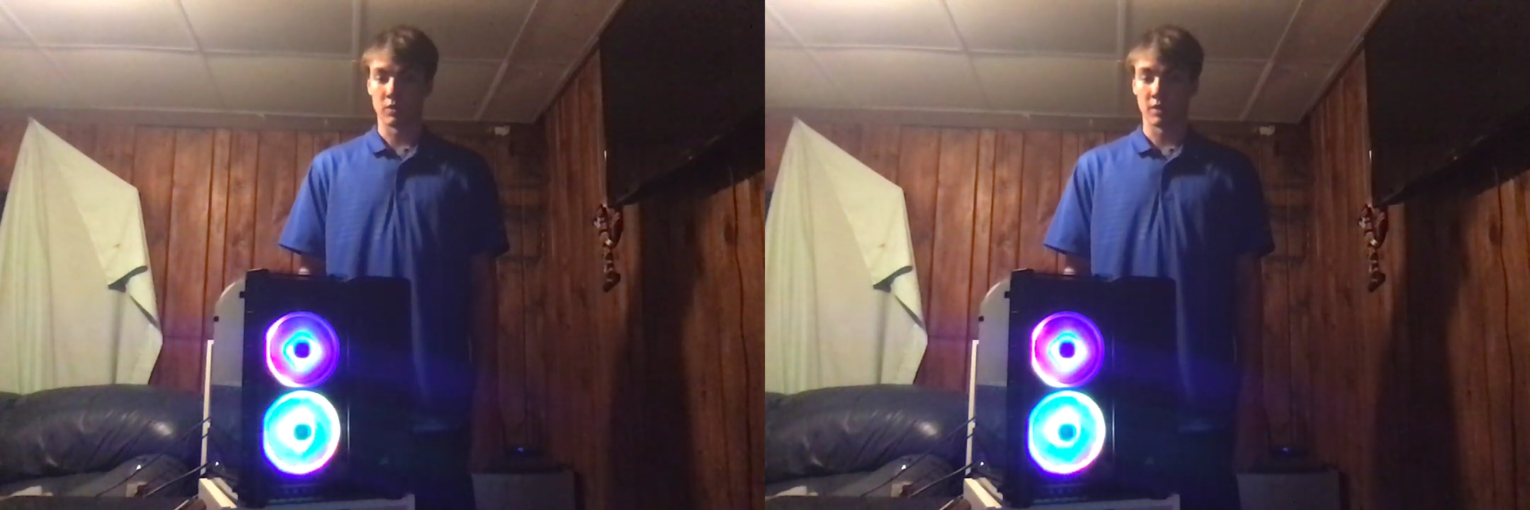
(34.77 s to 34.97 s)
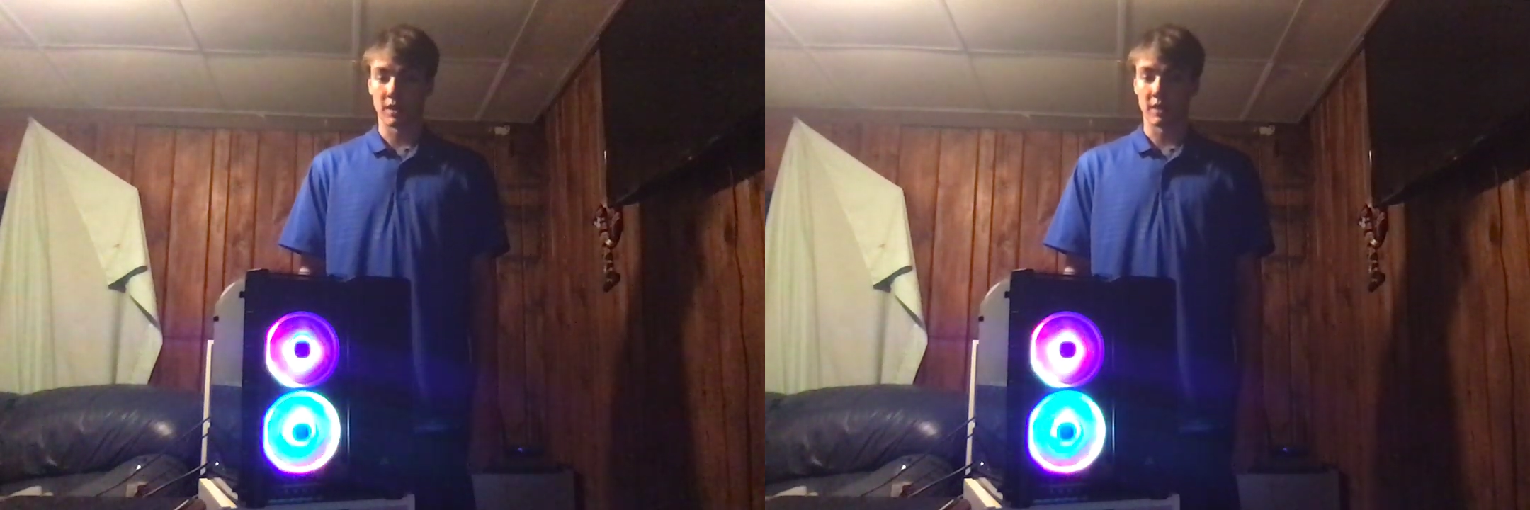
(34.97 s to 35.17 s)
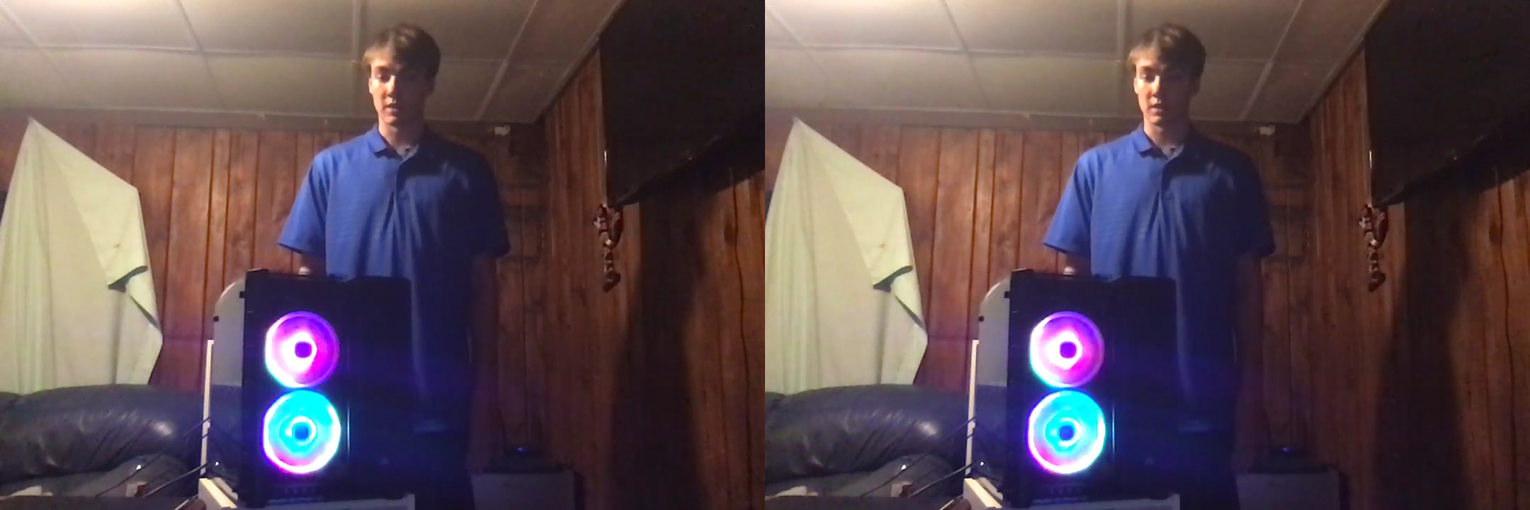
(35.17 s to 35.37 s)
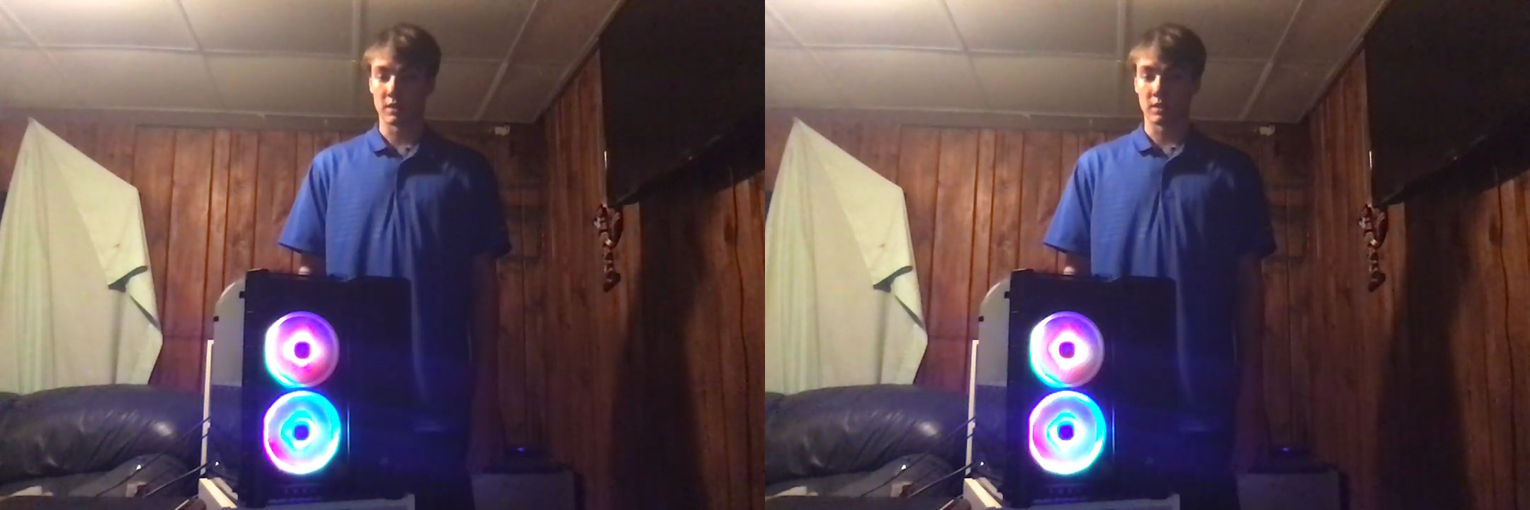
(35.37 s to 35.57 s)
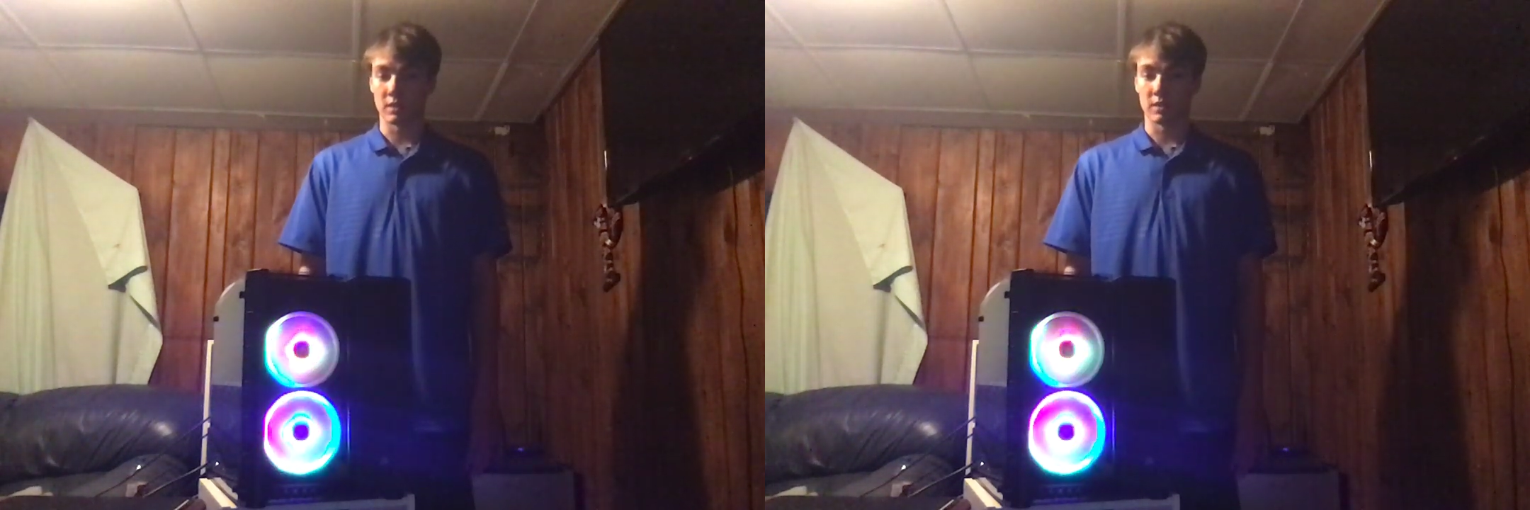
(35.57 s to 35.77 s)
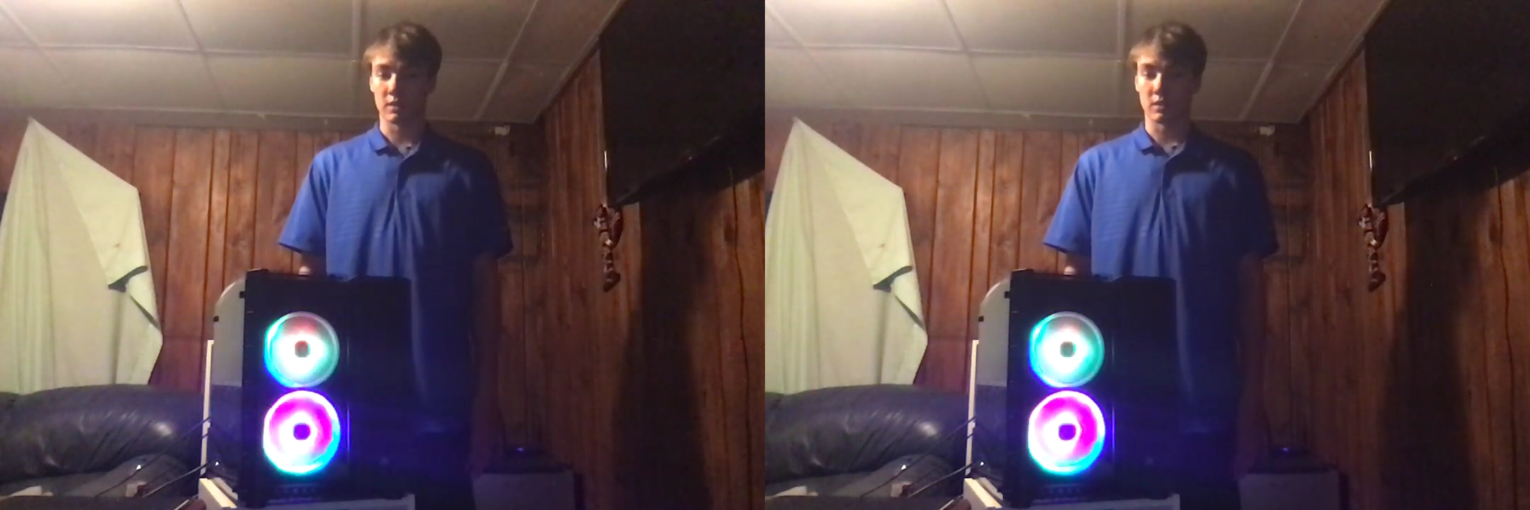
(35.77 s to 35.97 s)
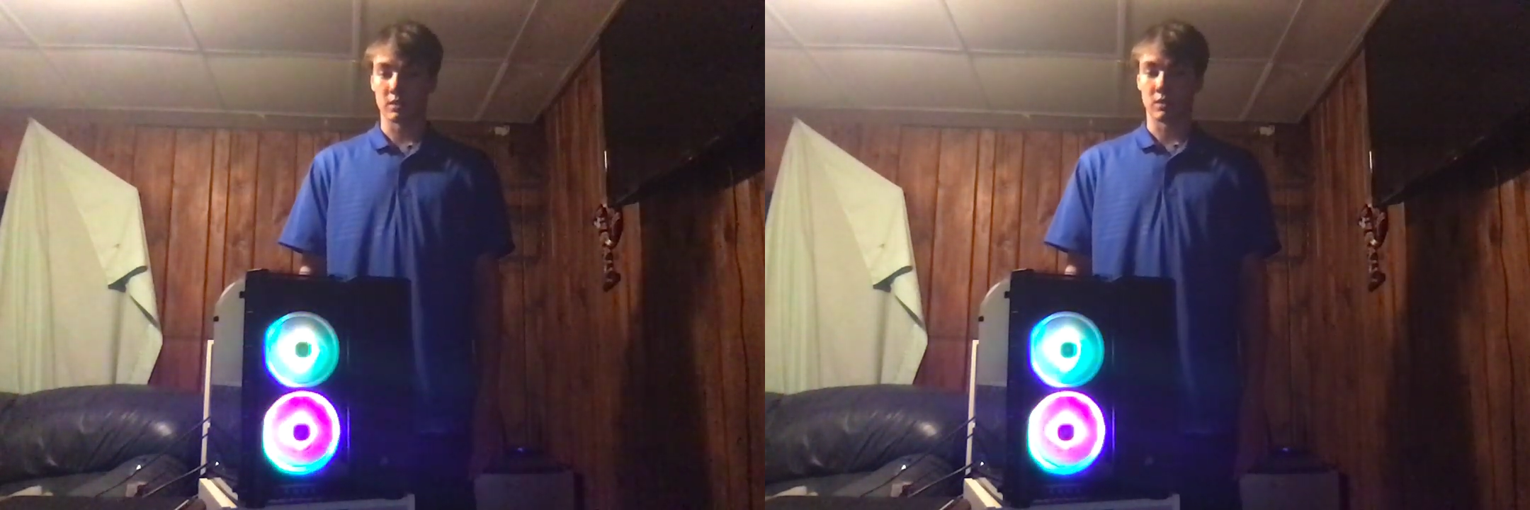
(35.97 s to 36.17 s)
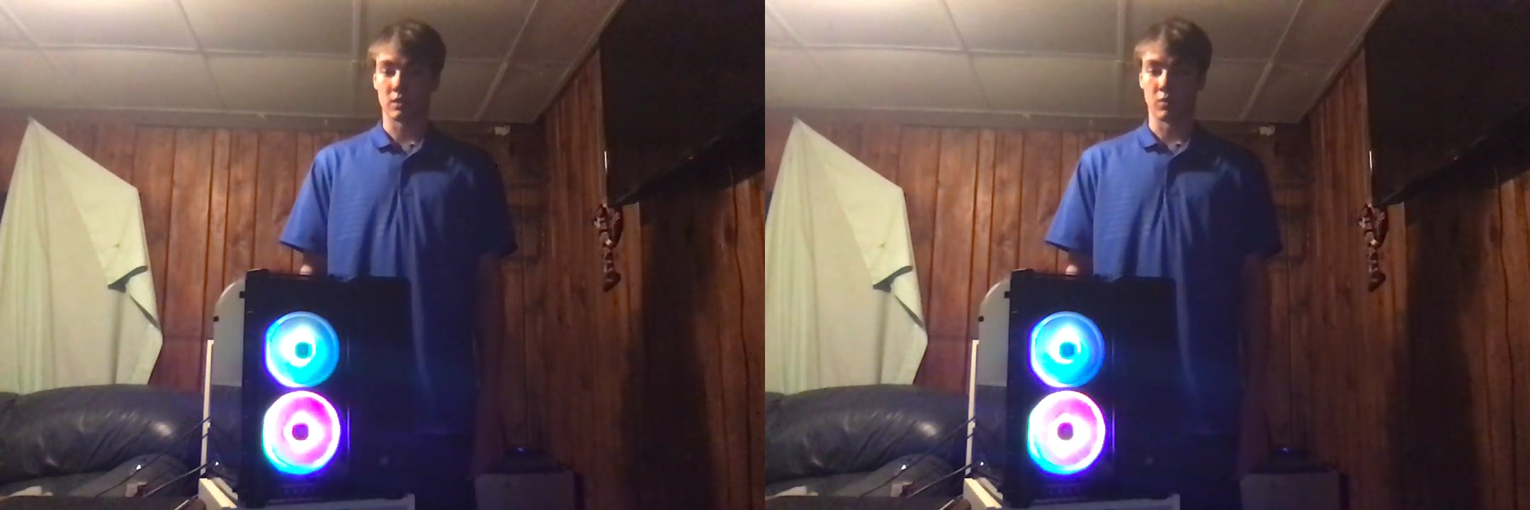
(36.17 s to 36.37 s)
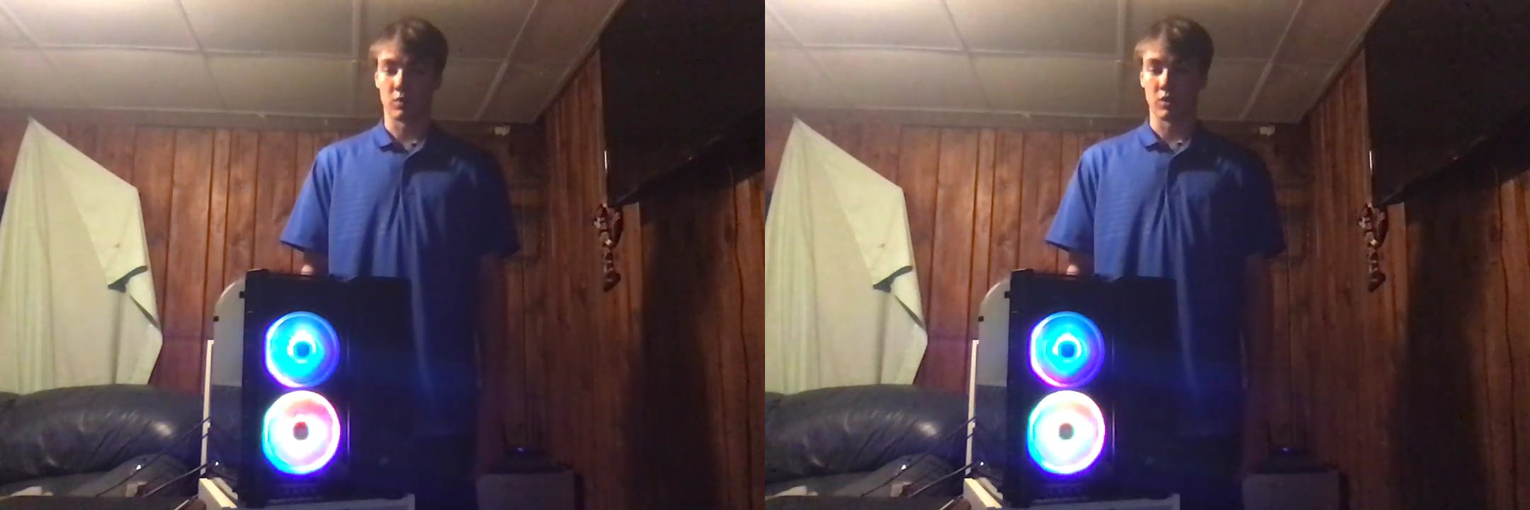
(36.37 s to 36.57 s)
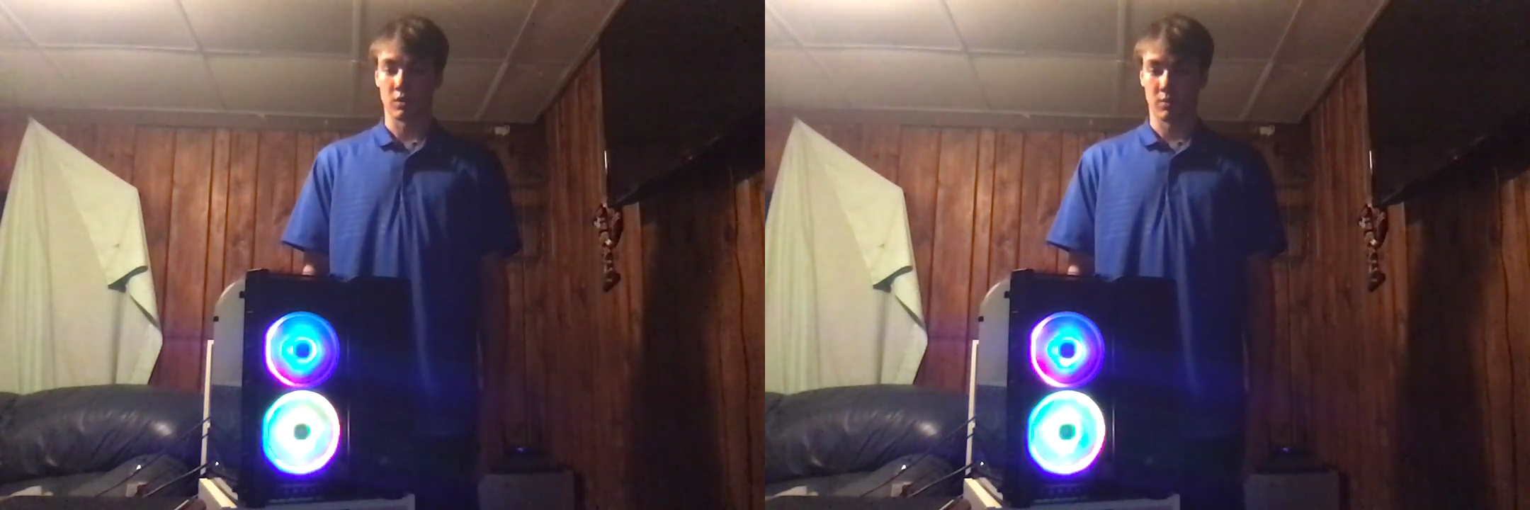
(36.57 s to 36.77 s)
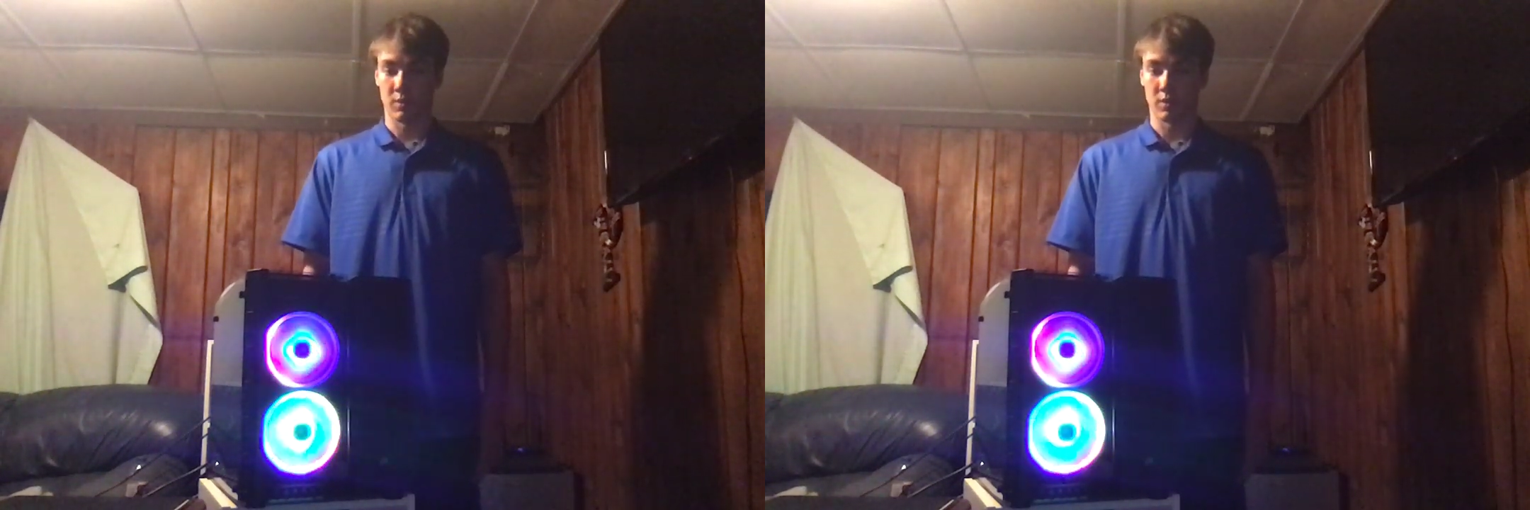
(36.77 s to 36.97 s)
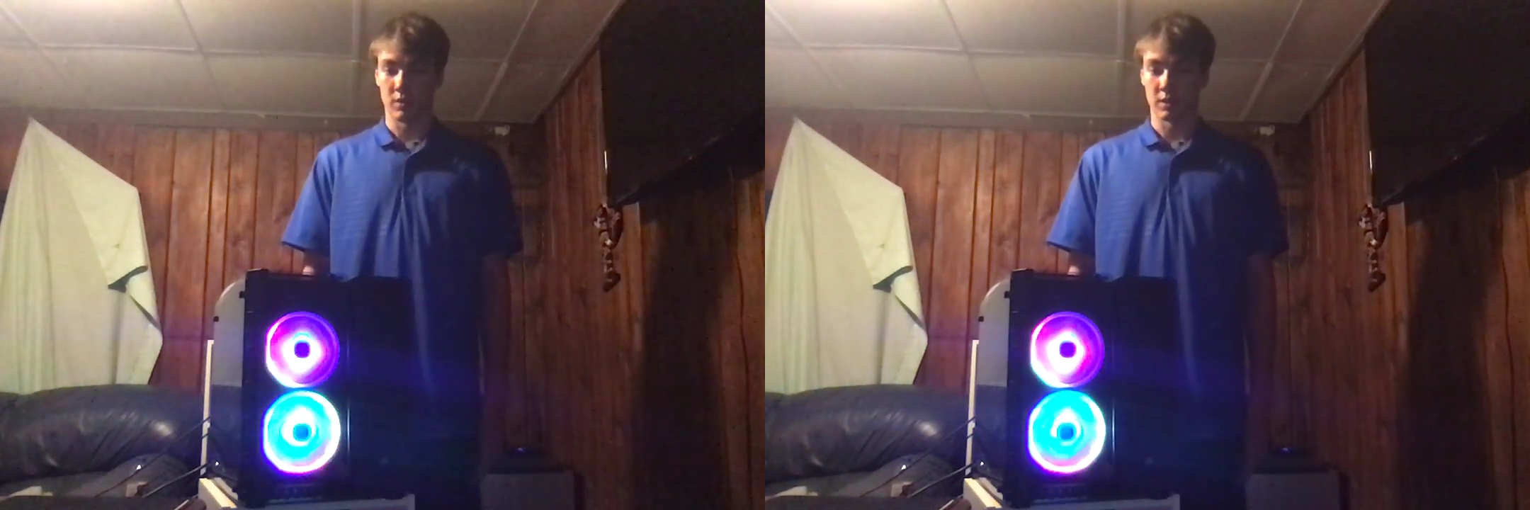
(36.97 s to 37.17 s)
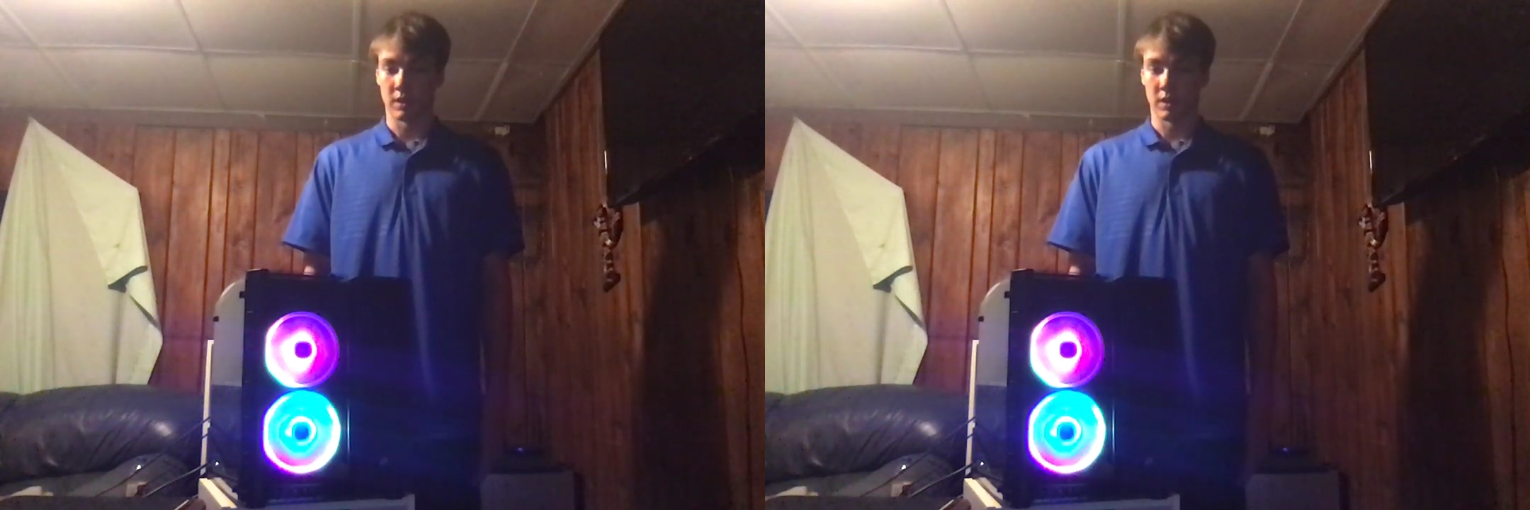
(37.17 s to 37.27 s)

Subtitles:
you get into the world of computers